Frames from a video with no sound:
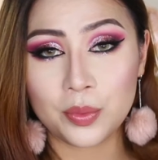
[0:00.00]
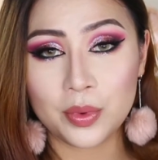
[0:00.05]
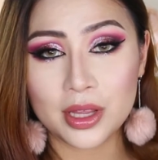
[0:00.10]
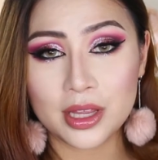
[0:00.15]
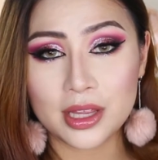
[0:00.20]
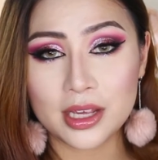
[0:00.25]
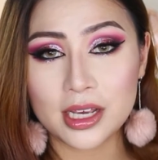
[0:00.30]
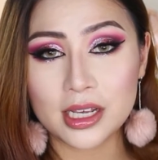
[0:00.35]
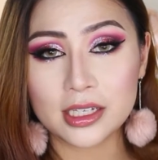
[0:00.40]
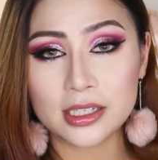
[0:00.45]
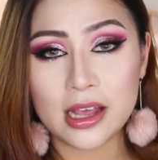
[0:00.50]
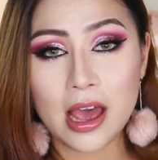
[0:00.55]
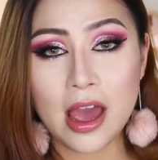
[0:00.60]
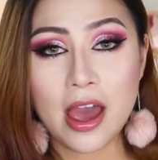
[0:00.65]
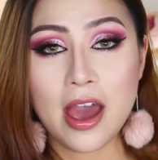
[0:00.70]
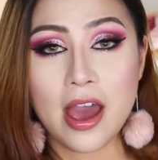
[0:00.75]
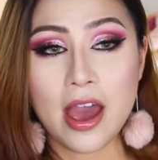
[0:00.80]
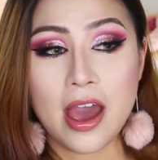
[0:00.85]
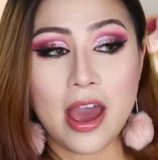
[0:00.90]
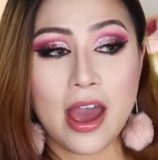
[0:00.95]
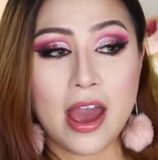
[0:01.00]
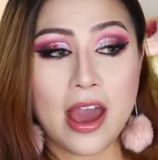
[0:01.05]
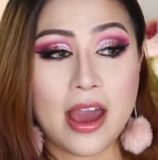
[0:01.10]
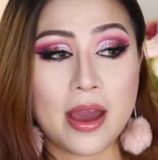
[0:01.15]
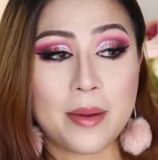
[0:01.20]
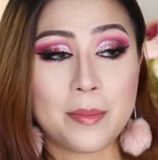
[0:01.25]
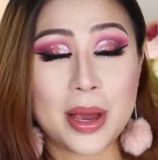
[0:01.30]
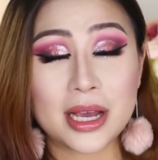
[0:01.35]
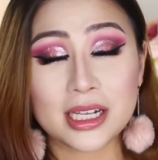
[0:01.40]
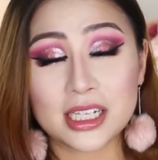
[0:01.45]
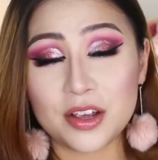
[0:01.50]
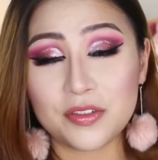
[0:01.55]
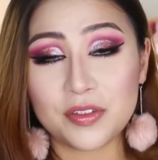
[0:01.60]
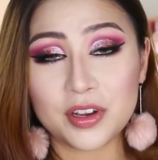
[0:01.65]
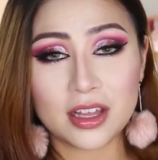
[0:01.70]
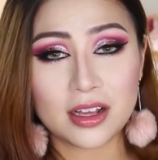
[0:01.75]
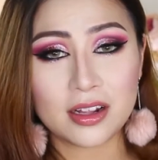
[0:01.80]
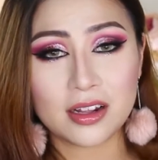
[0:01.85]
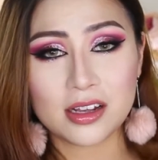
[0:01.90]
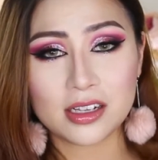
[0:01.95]
with this. It makes
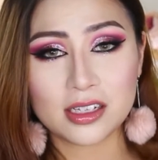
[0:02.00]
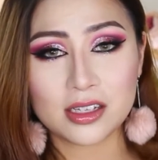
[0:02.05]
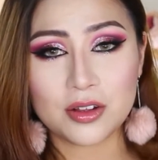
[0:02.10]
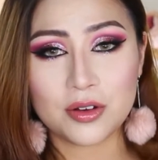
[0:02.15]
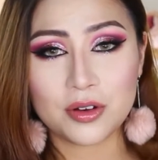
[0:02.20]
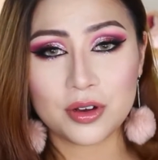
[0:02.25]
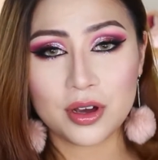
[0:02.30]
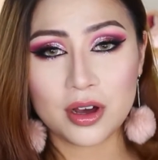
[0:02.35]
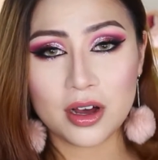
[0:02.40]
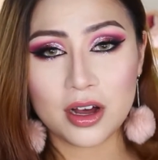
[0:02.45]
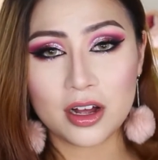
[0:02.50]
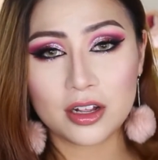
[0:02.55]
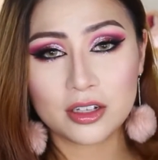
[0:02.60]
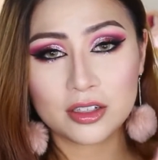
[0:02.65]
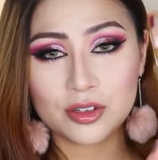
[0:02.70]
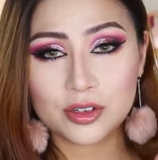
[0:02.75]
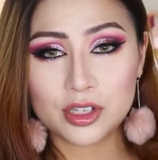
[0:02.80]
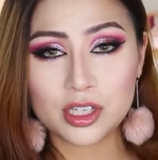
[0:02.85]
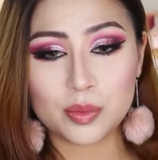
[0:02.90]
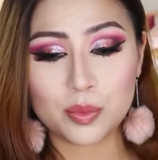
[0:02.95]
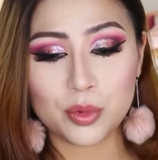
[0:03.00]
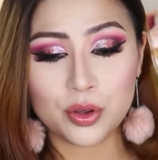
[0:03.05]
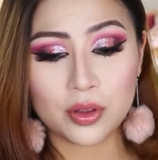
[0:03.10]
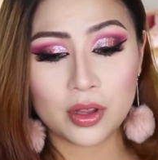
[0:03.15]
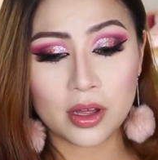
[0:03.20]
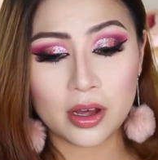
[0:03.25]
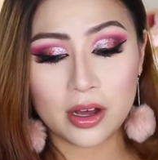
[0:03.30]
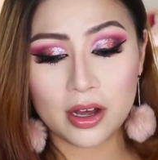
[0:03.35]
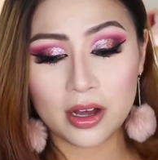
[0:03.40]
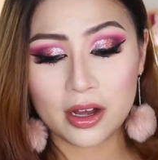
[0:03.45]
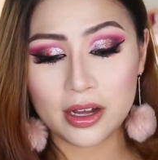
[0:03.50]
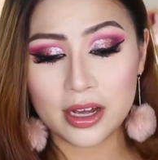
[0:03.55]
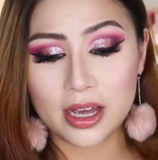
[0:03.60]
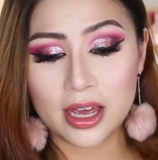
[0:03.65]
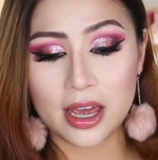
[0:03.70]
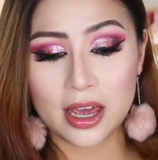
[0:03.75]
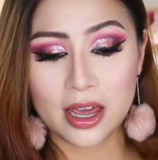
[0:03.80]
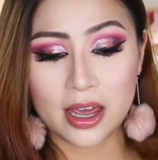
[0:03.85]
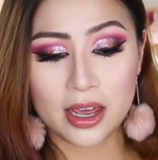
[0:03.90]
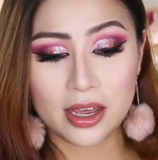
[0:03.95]
everything last longer, looks smoother,
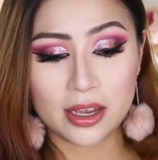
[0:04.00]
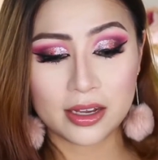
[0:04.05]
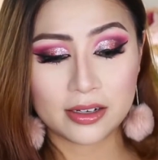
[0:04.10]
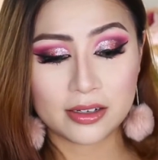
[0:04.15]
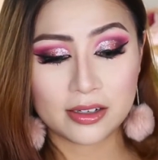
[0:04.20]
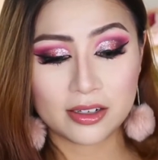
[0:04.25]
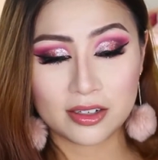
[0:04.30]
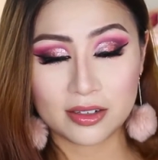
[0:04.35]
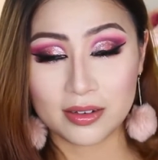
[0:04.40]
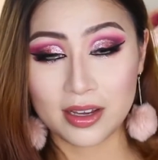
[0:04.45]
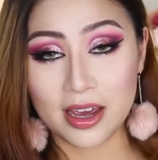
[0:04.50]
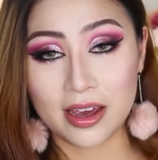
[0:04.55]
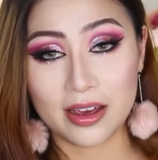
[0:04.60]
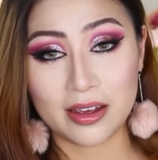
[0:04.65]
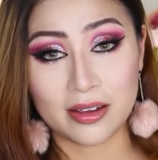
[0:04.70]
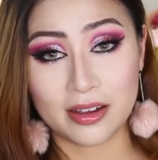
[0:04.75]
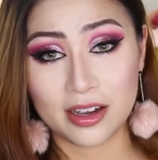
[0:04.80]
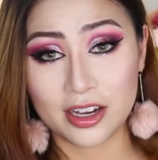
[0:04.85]
and yeah,